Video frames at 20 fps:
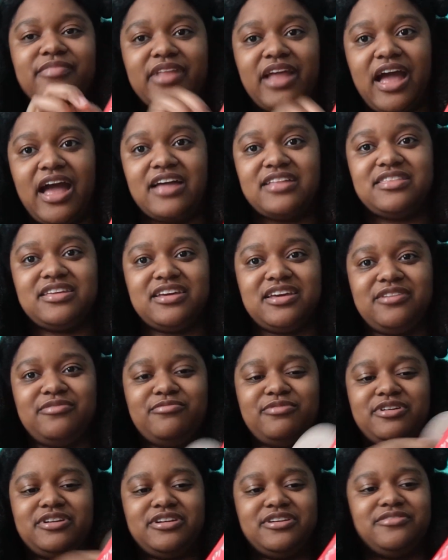I think it
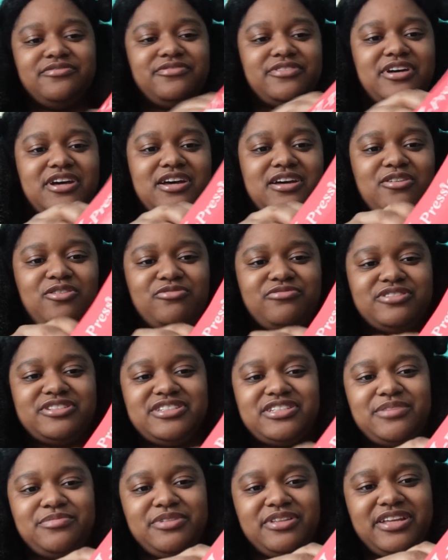would have
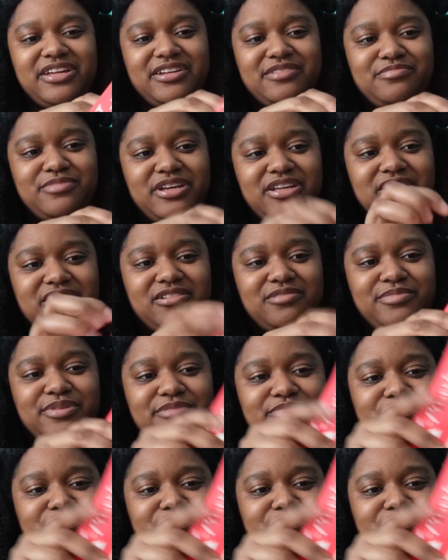overstimulated me a little bit